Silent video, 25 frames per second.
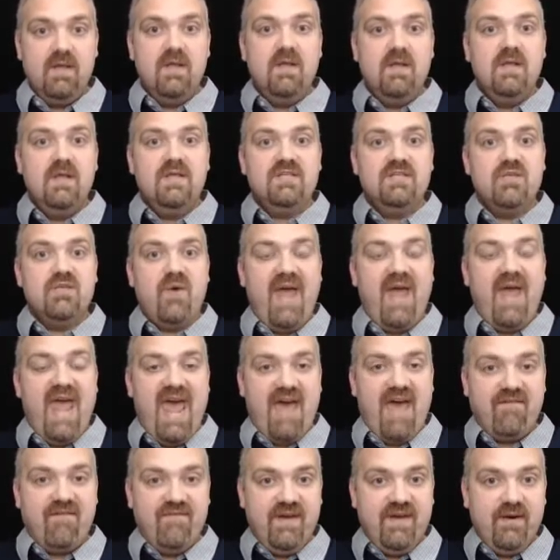So
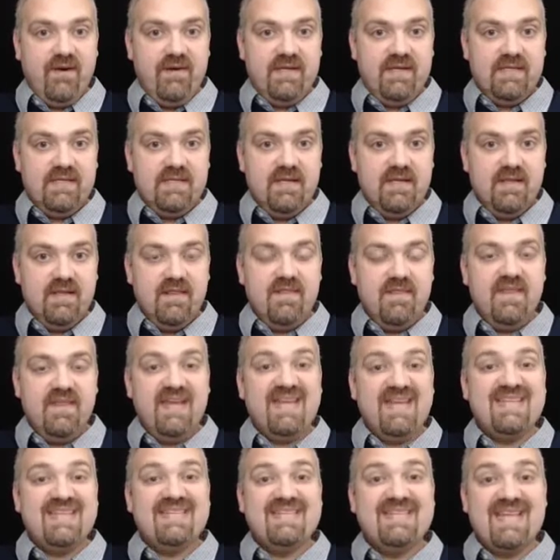afferent,
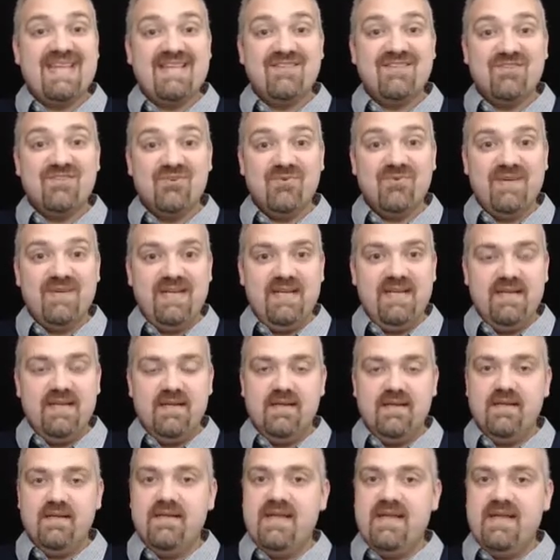think sensory,
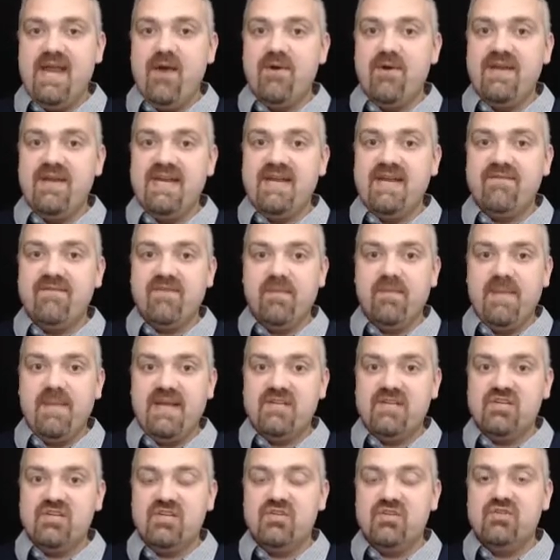carrying
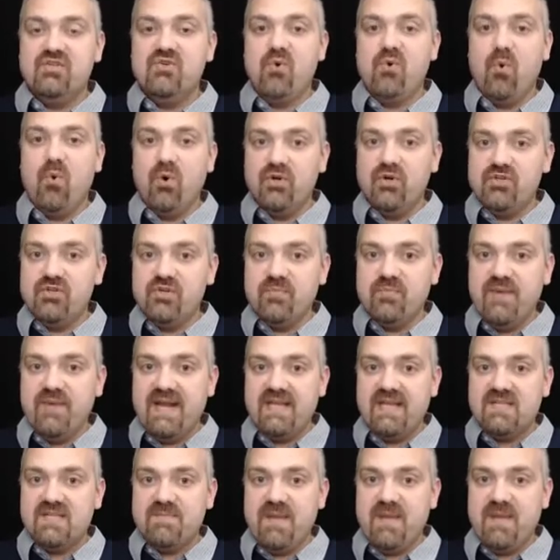information towards your brain
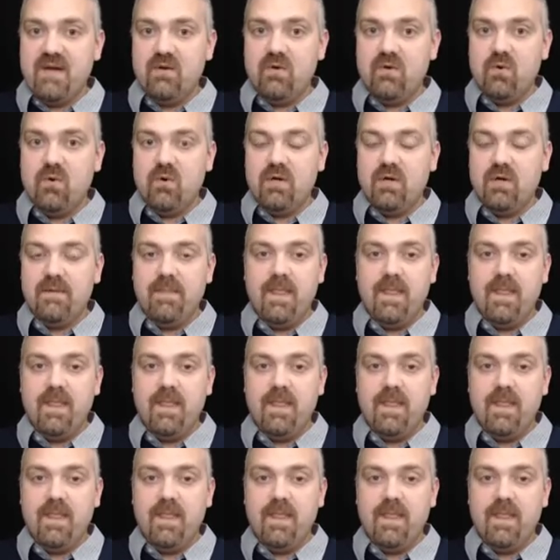and spinal cord.